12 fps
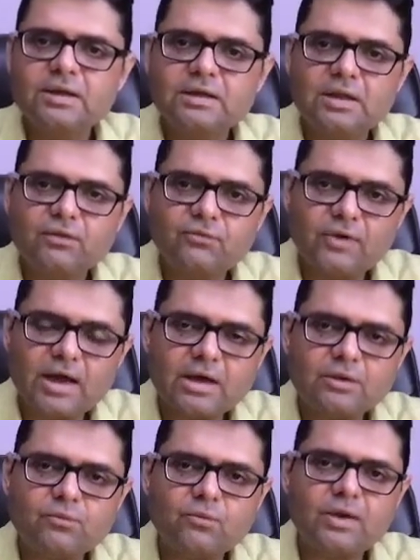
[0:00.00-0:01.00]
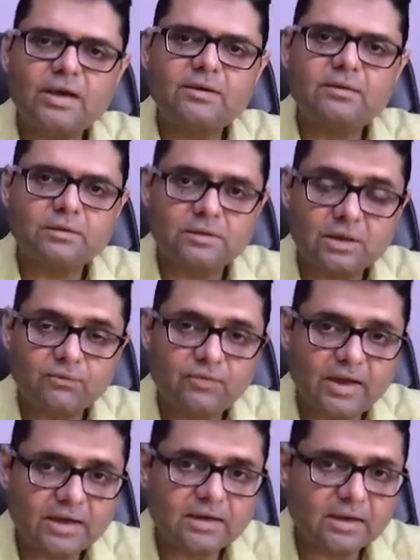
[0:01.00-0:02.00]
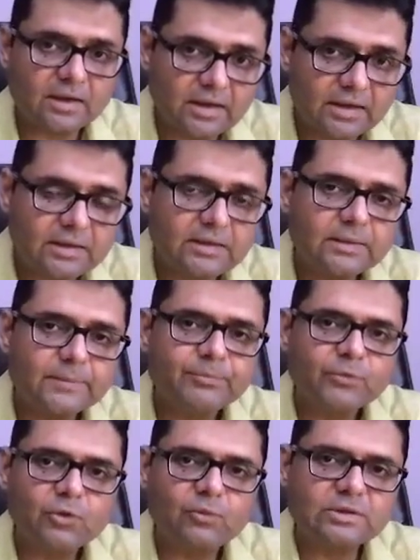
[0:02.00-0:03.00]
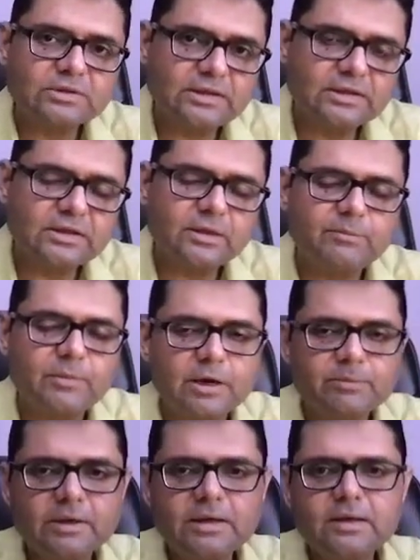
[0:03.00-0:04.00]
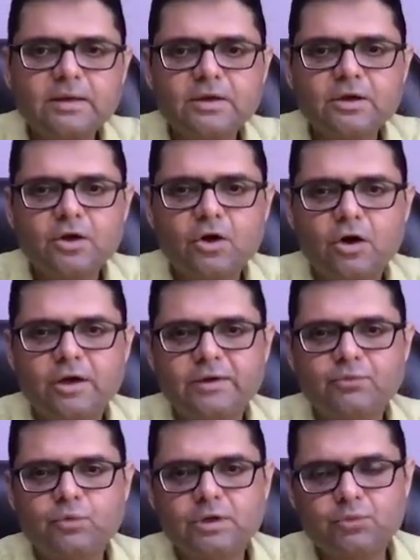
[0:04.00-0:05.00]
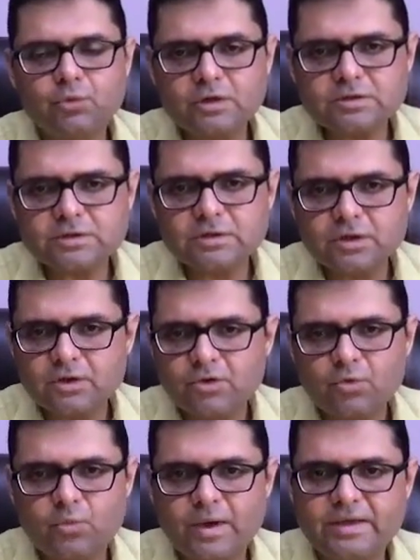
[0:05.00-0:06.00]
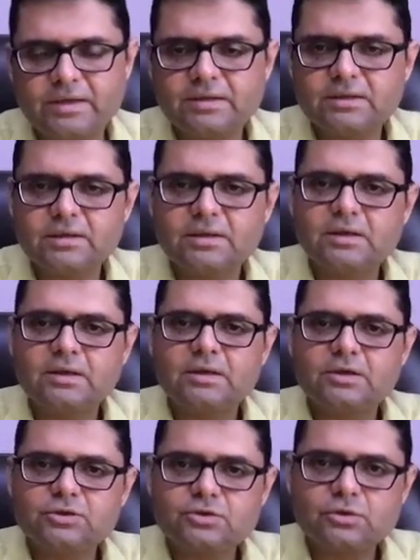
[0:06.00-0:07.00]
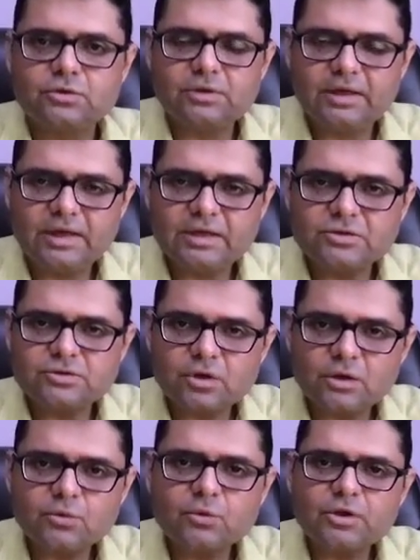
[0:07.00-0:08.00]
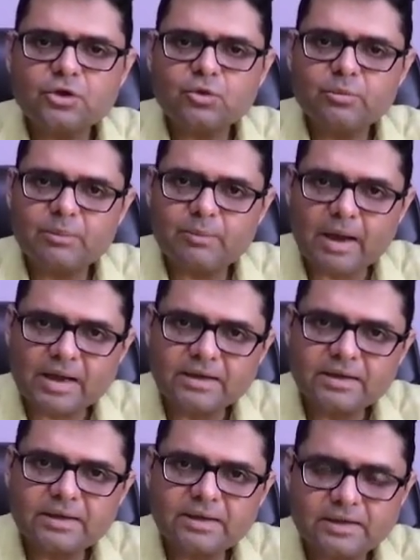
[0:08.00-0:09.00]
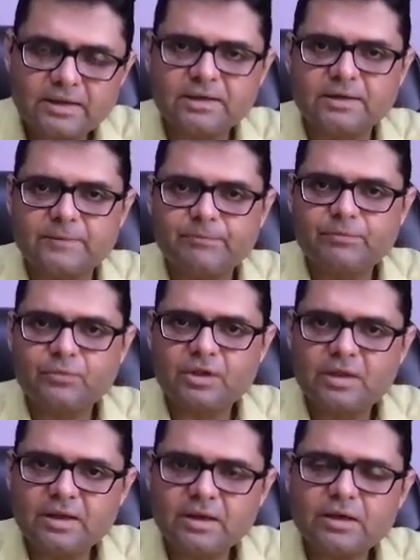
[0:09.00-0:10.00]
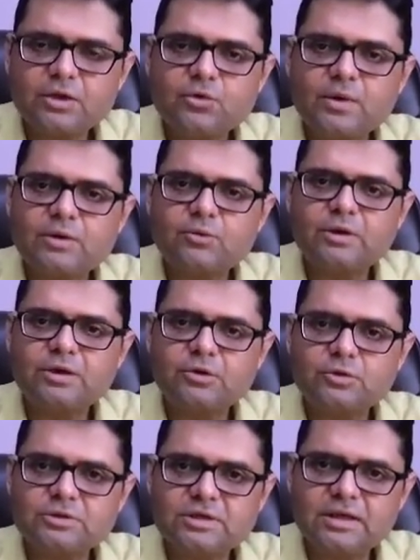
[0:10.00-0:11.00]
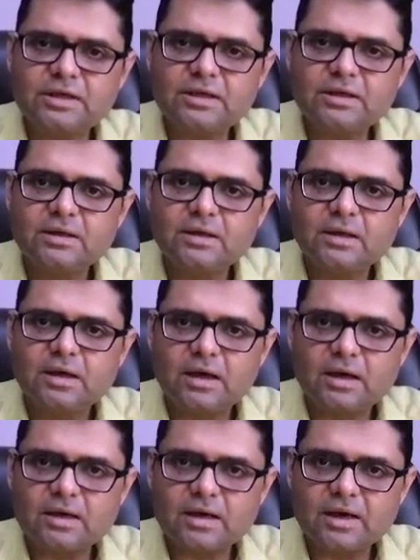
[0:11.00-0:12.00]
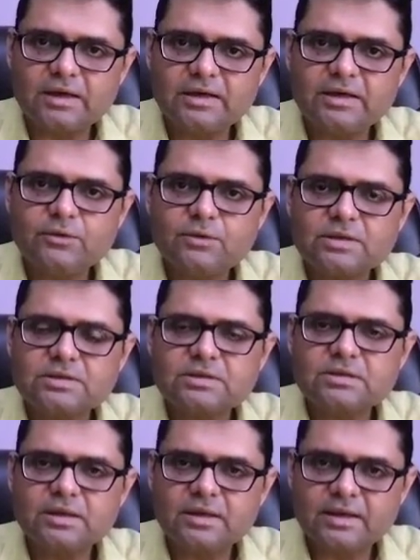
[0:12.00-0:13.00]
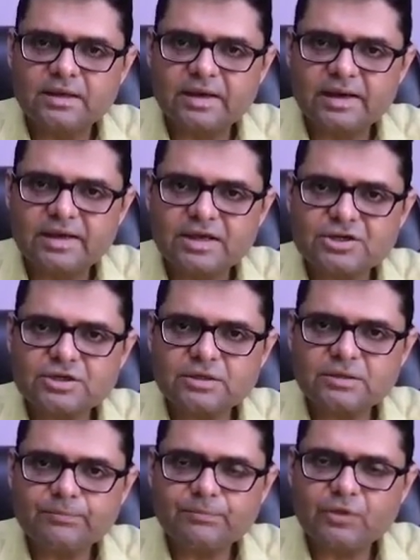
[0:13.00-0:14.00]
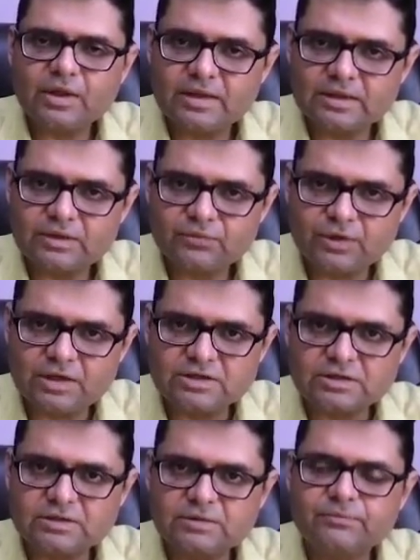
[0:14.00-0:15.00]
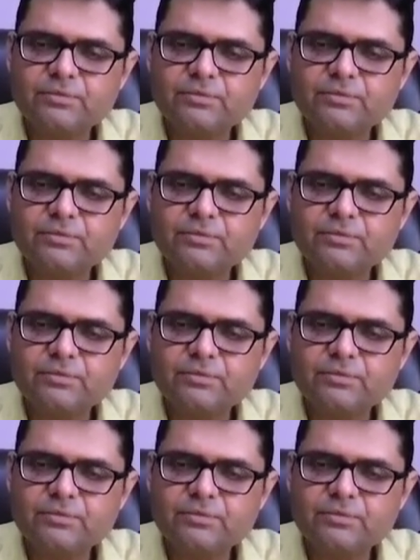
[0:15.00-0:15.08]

The flower color was either purple or it was white. So it is not going to be binary here. Here you are going to see a continuous gradation in the feature.